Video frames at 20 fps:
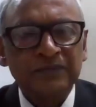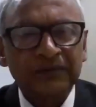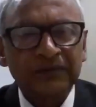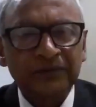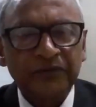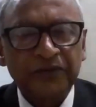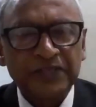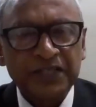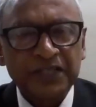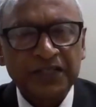
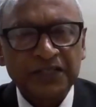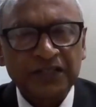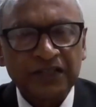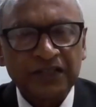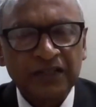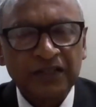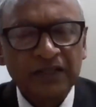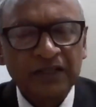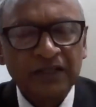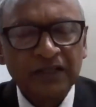Professor
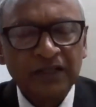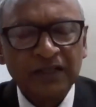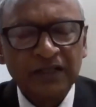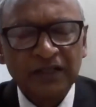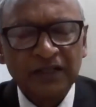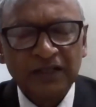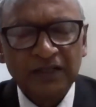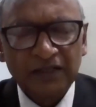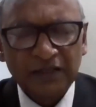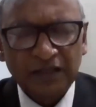
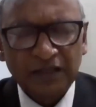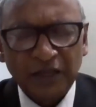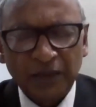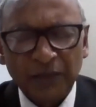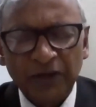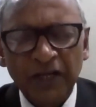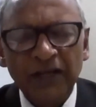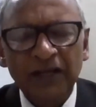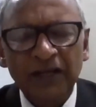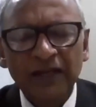
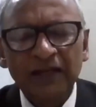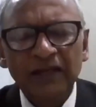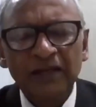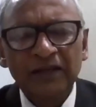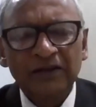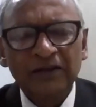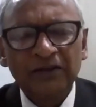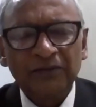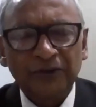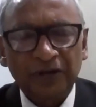Kemal
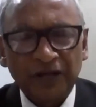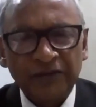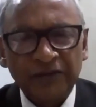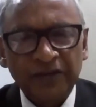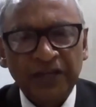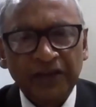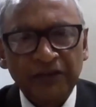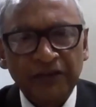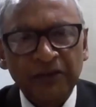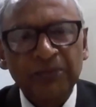for
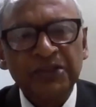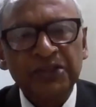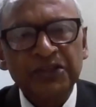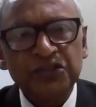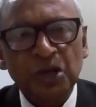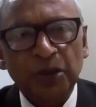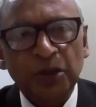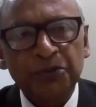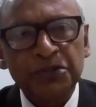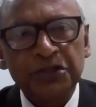having given me
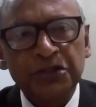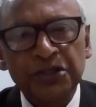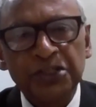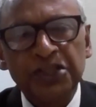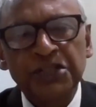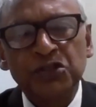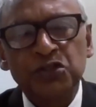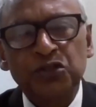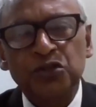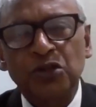this
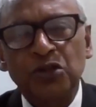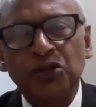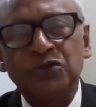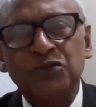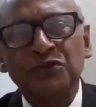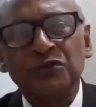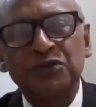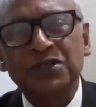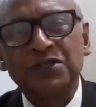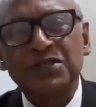opportunity to
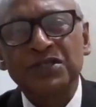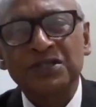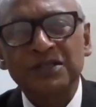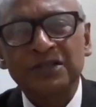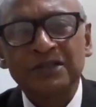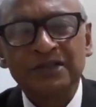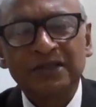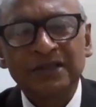talk to this